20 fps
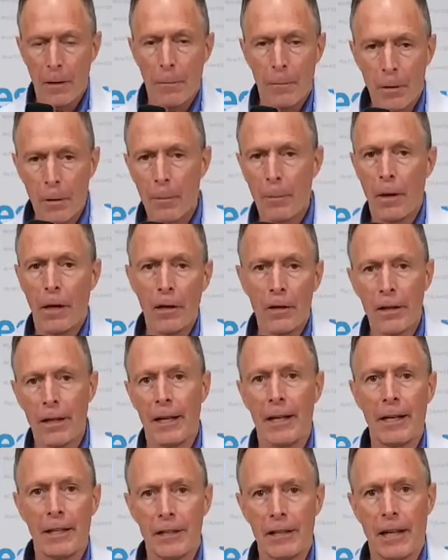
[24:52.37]
Prepare
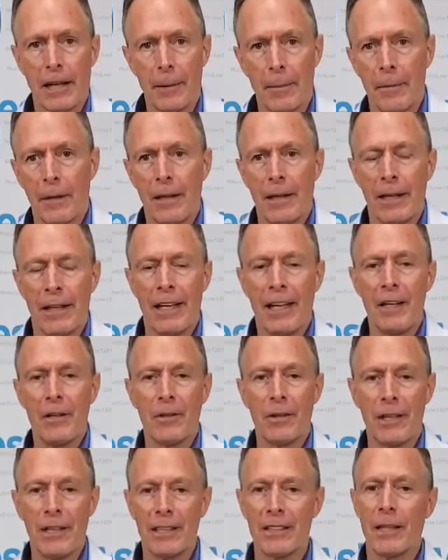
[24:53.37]
ahead of time. either
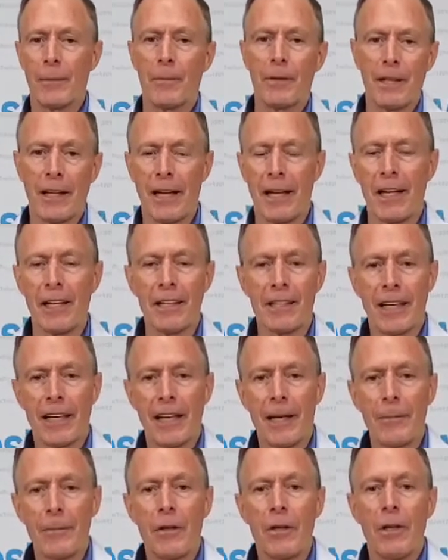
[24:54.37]
eat something ahead of
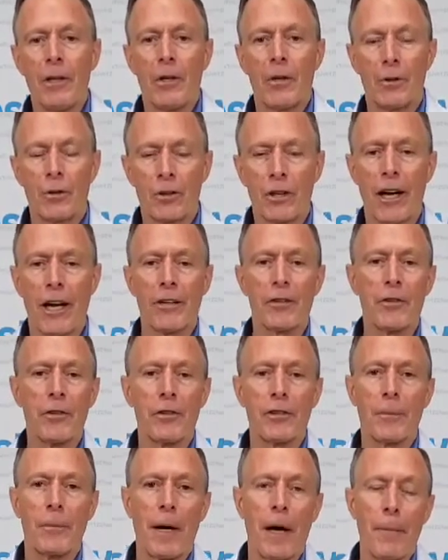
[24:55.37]
time or talk to
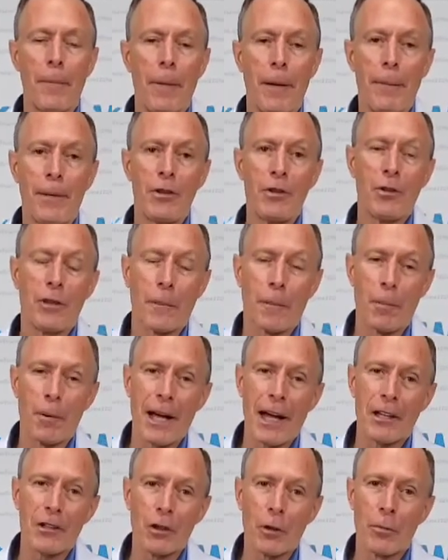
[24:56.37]
us about maybe doing a
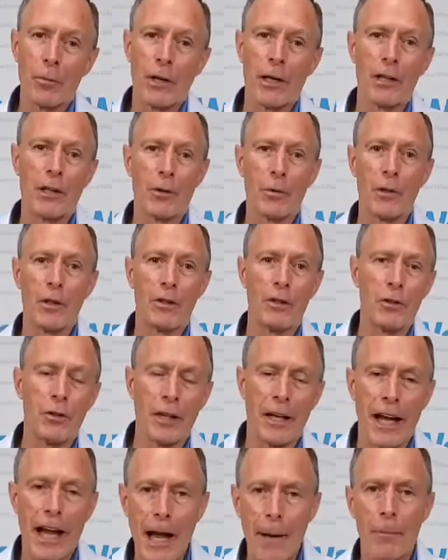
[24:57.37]
plateau breaker where you're doing
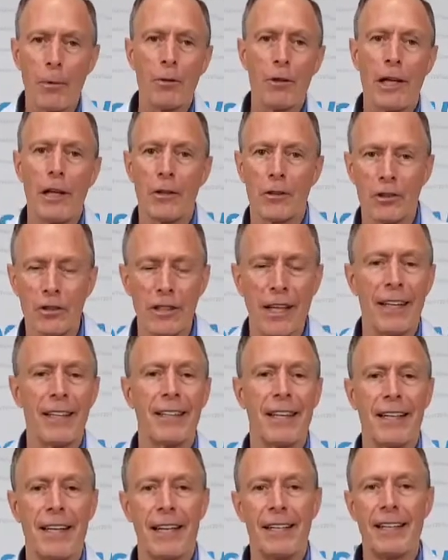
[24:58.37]
an apple day or steak
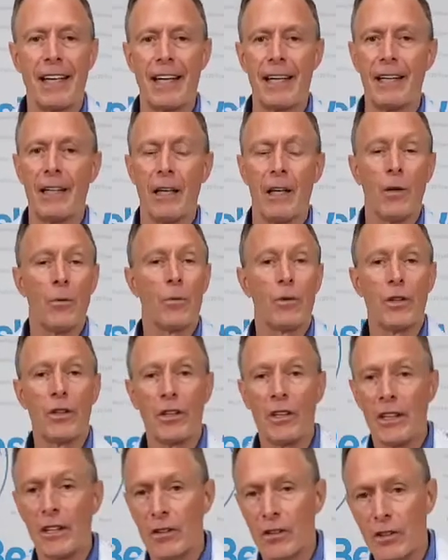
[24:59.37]
day that day where you're
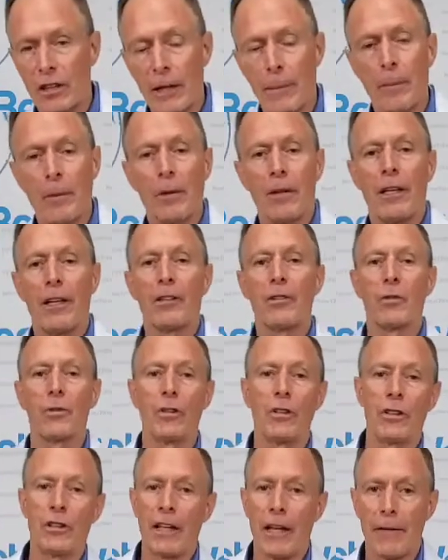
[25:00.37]
either skipping lunch or
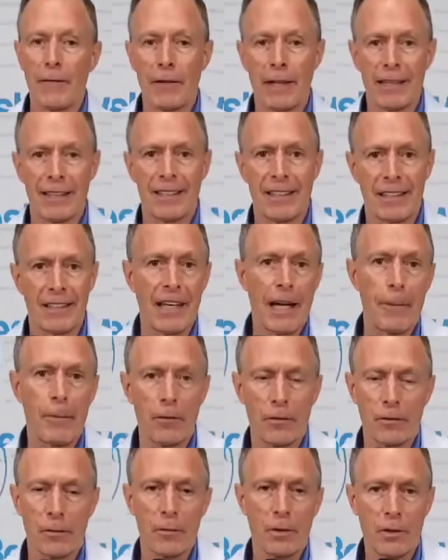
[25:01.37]
you're just having like 6
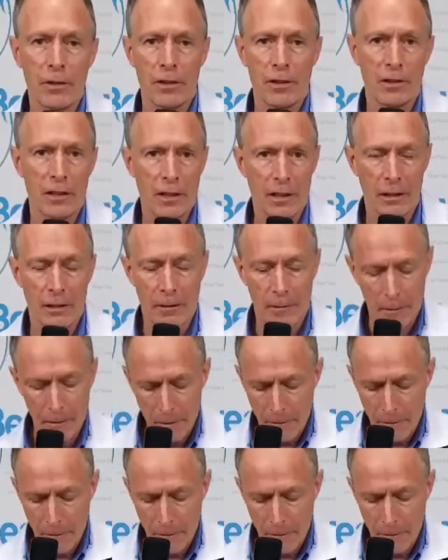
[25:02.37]
apples from noon to 6.